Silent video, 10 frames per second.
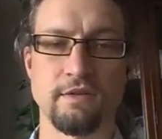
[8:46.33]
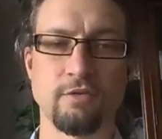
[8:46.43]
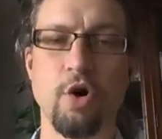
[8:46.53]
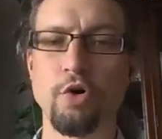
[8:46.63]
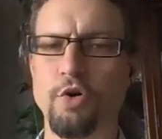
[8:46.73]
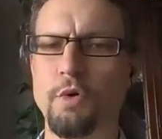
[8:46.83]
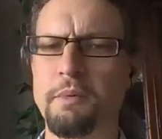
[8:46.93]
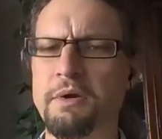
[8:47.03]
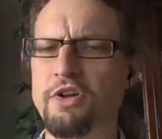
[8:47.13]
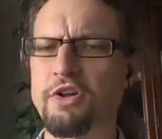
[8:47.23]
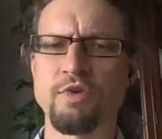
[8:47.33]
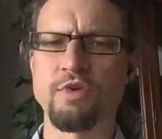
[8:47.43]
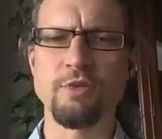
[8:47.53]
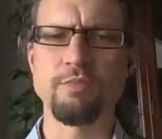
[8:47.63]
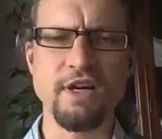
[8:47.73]
Or we might call them
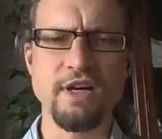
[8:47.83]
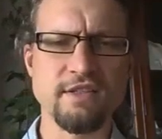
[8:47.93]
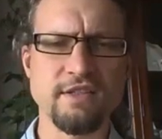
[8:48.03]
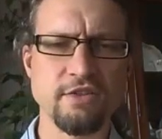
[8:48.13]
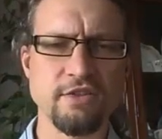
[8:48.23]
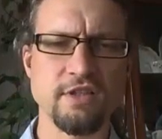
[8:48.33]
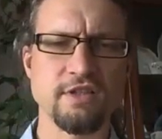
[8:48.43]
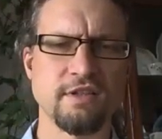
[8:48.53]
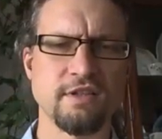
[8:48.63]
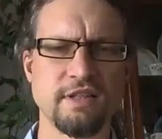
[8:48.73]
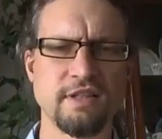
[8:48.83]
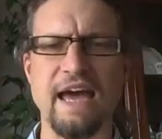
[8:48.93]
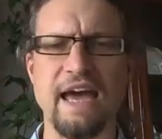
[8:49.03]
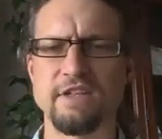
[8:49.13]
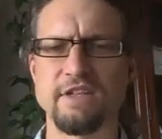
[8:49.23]
real Protestant churches,
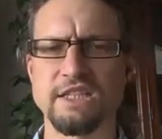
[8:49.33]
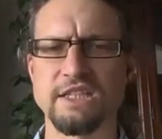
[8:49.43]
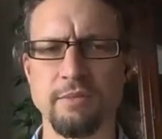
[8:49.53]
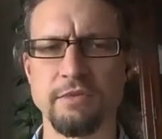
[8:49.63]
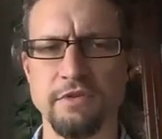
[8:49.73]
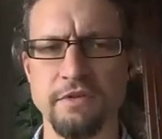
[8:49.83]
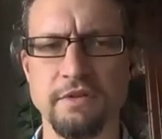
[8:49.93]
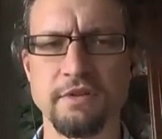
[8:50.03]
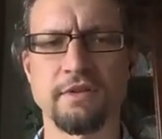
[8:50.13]
Davenant types.